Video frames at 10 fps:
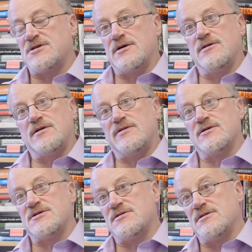Secondly,
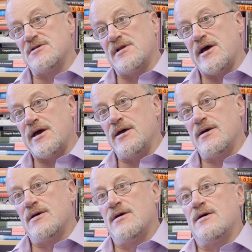there's the delay.
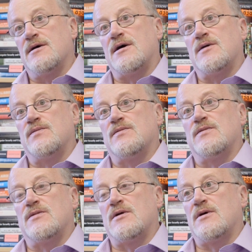
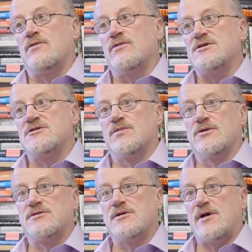A
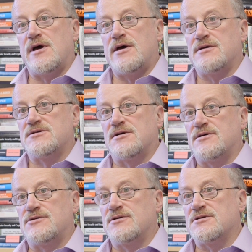reasonable delay to get
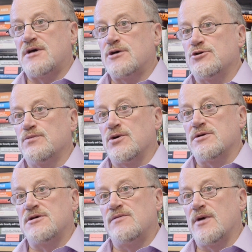a transaction
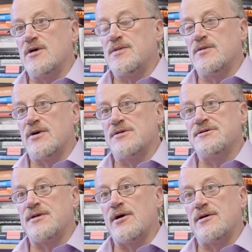booked in might be about
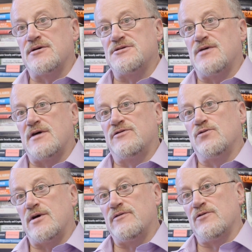an hour, because you have to
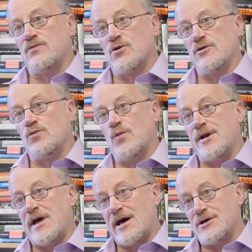wait for more than
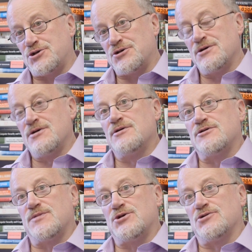one hash
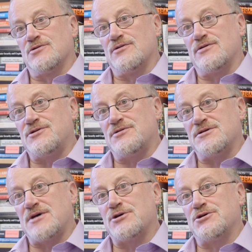to be sure that the
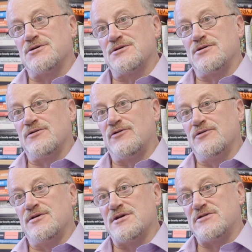transaction has gone
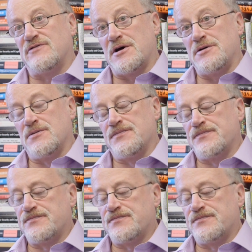through and it's final.